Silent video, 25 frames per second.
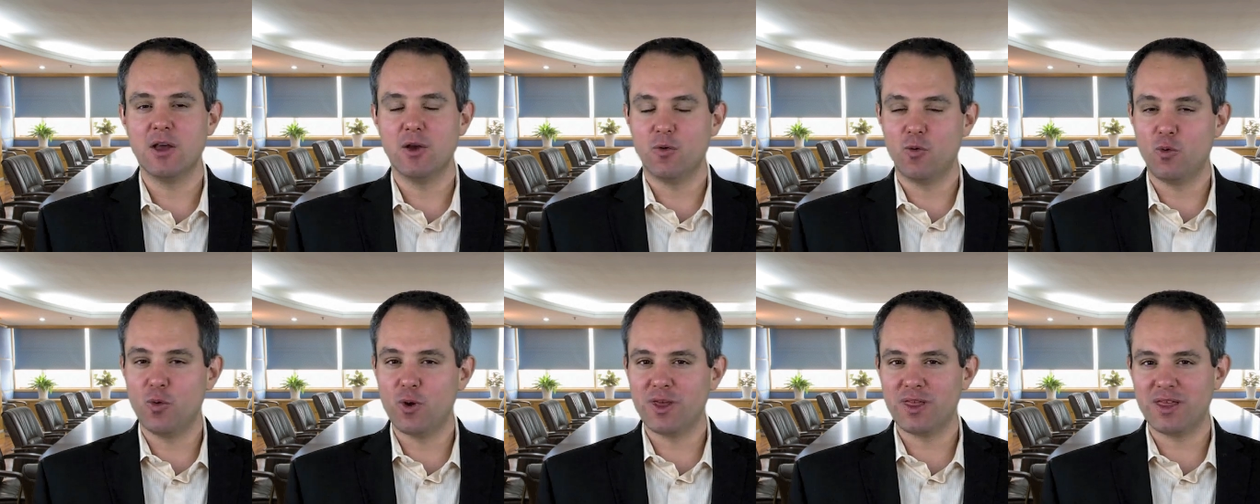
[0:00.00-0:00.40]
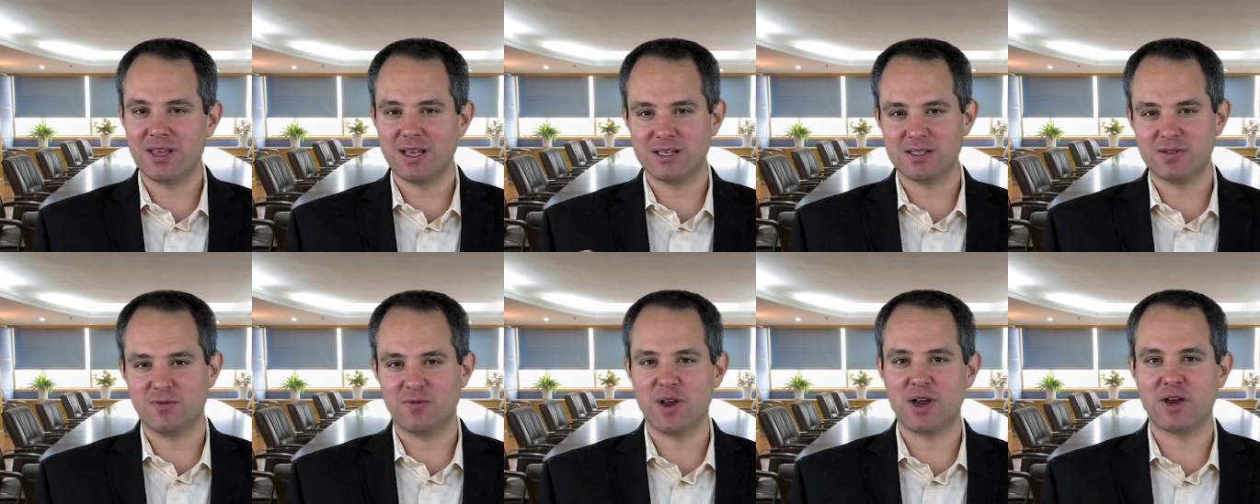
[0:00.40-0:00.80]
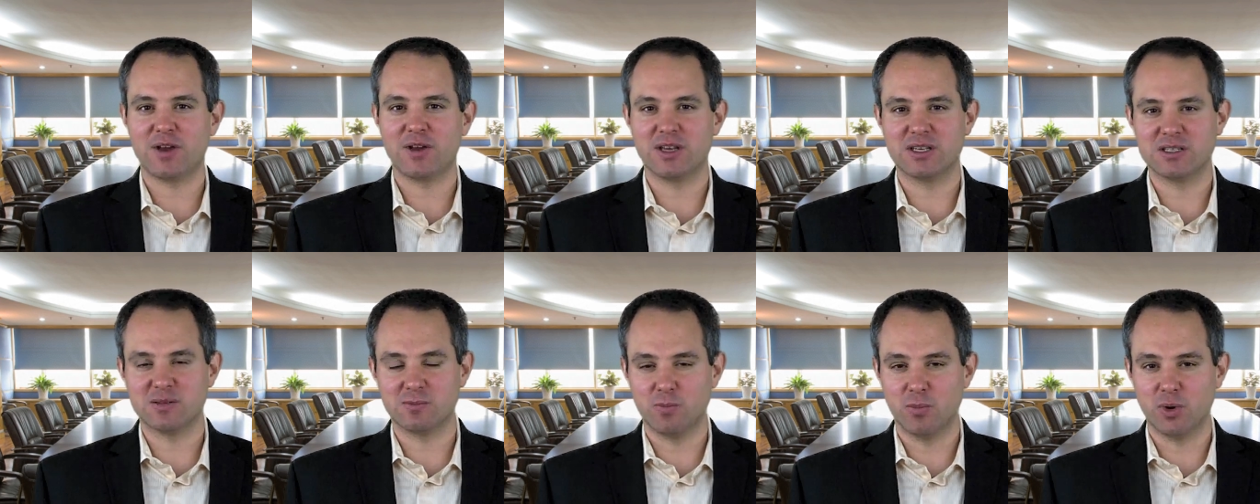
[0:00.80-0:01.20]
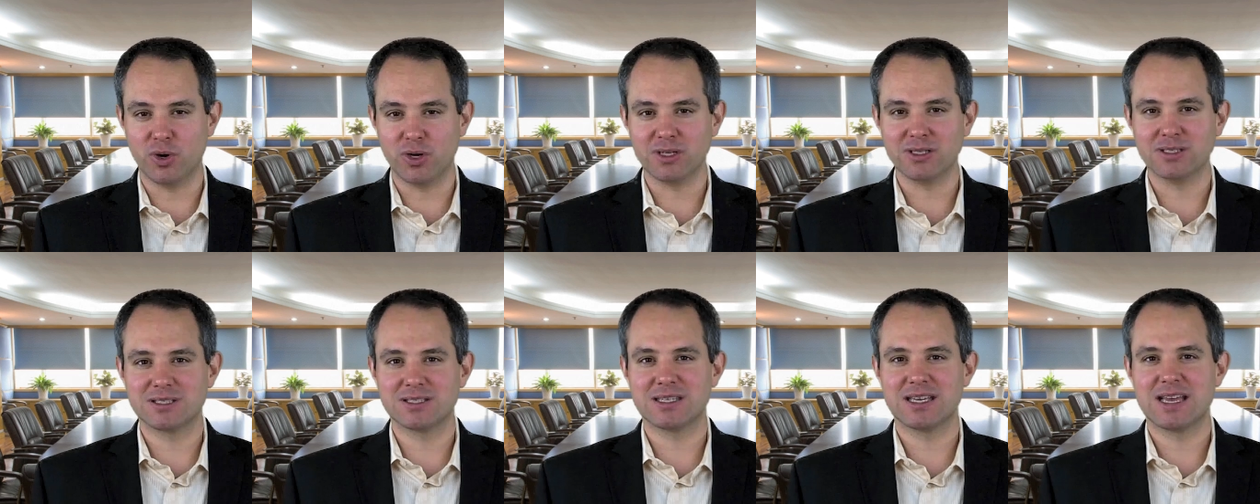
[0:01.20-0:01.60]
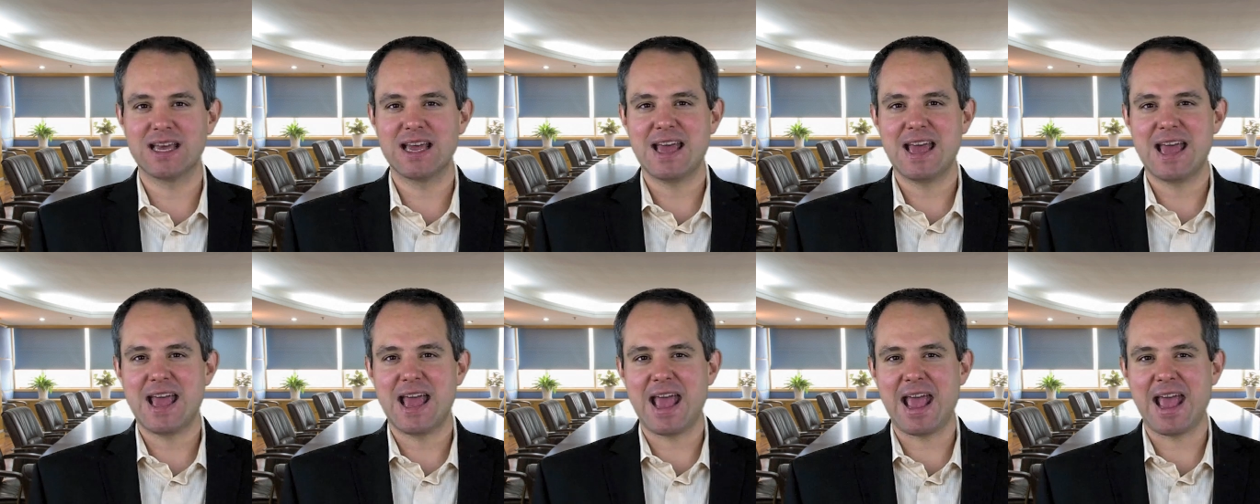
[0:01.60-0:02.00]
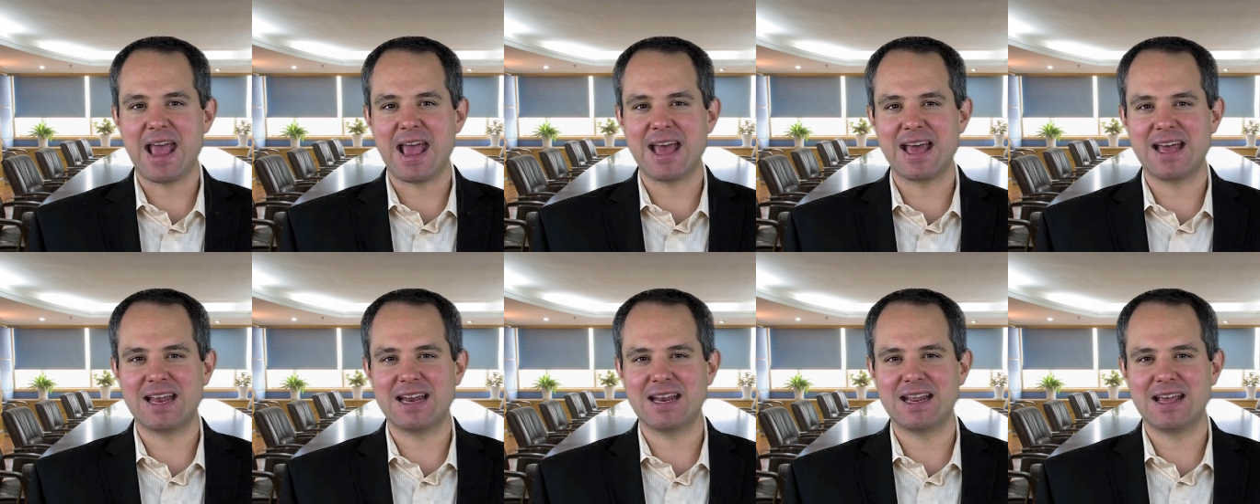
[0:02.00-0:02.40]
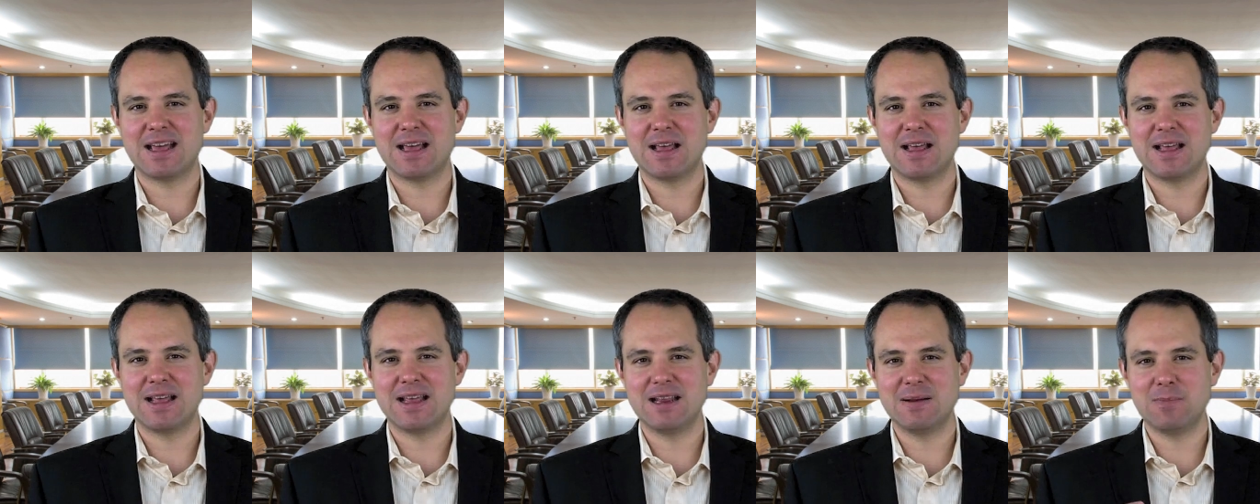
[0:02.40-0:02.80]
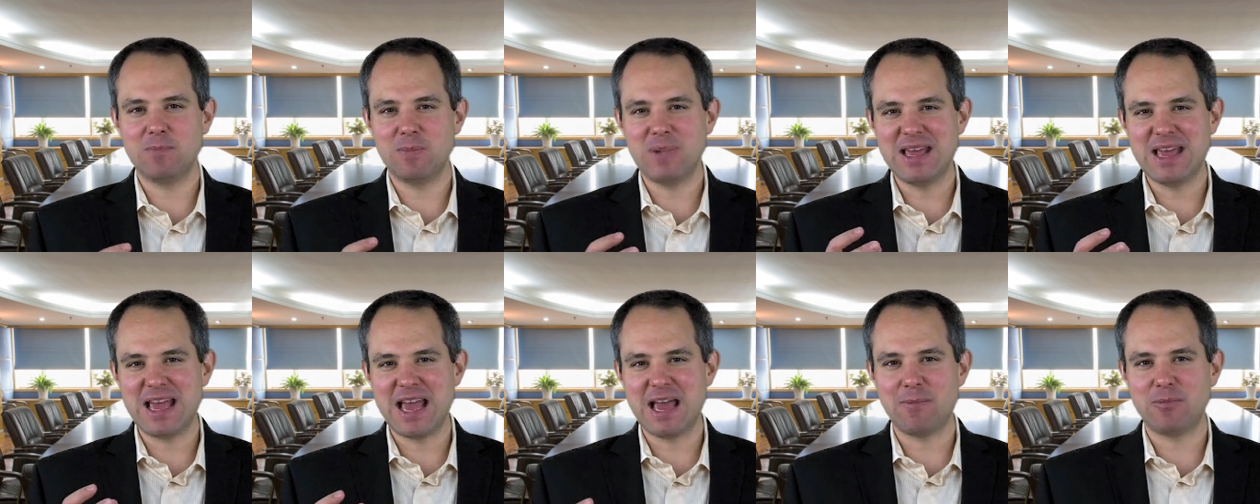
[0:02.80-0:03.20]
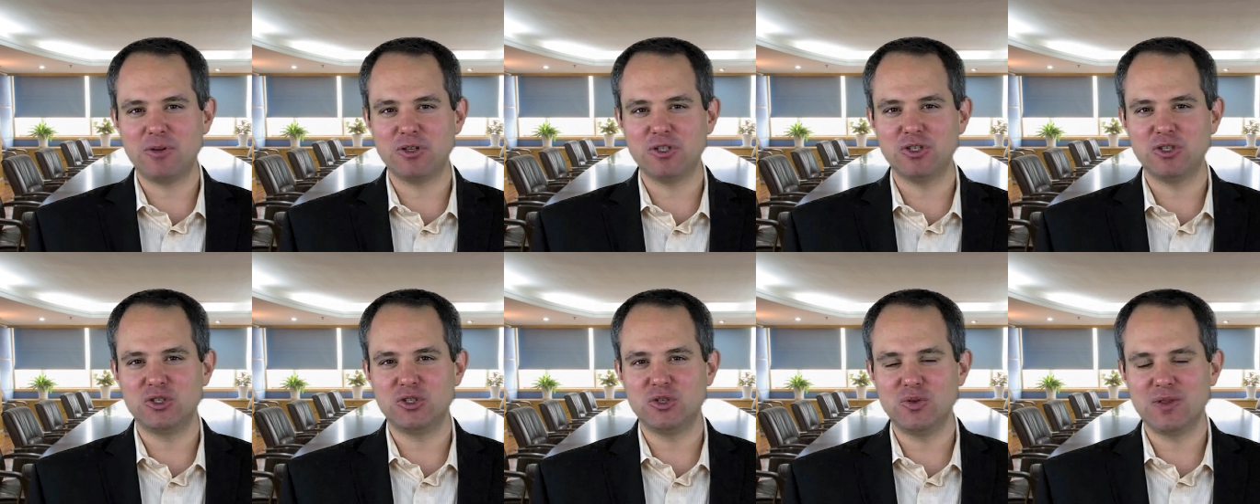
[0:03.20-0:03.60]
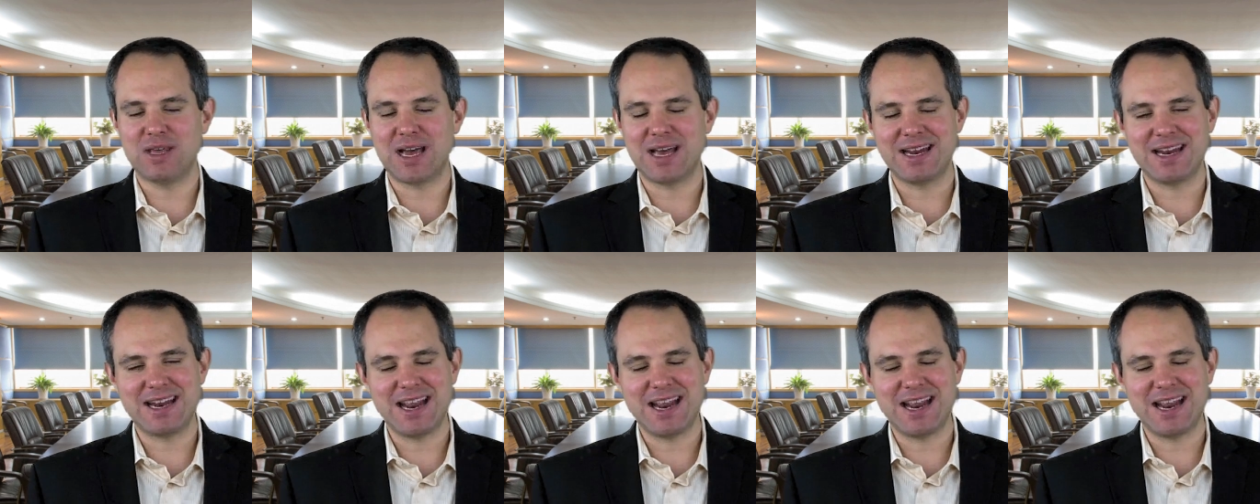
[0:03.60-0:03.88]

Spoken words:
with his various books. And in being able to do that,